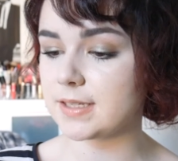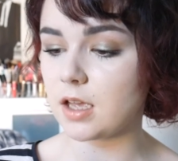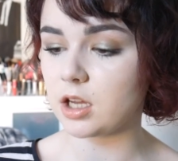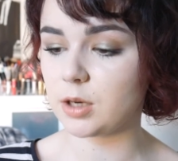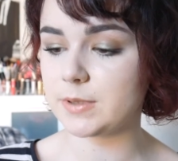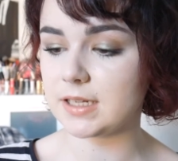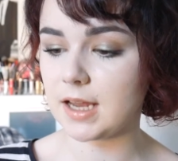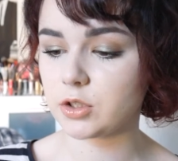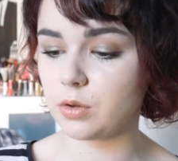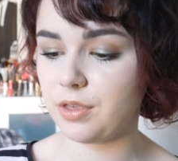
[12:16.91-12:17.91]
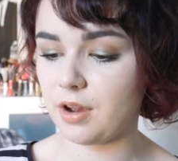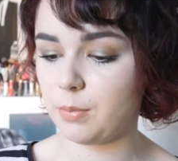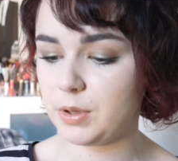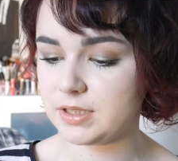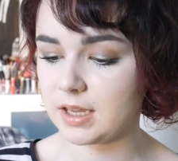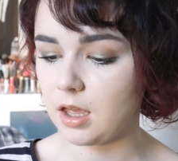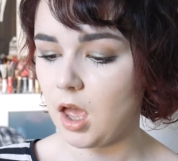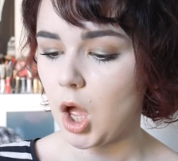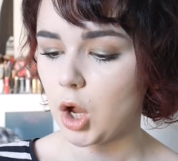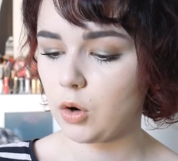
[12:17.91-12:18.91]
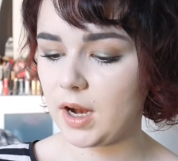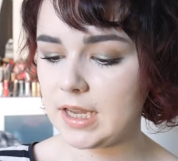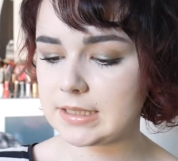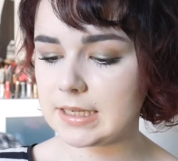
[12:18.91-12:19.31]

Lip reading: It is 100% natural, therapeutic grade,